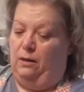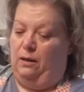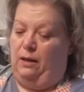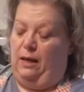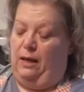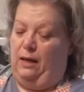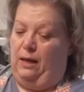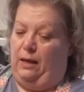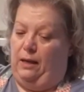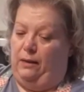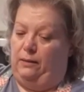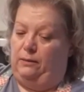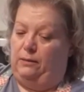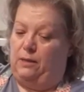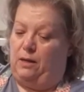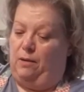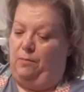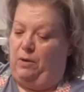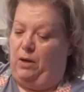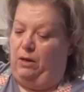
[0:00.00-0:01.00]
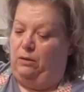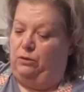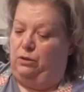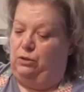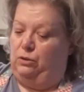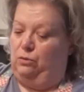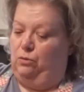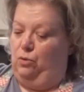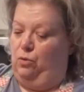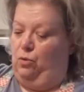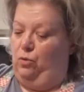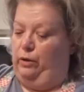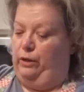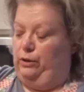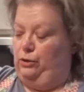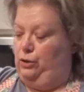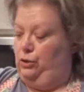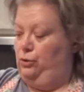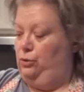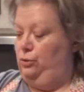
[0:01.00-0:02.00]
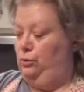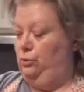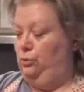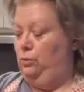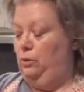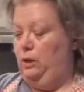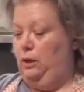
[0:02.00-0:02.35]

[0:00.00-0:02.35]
And I'm also going to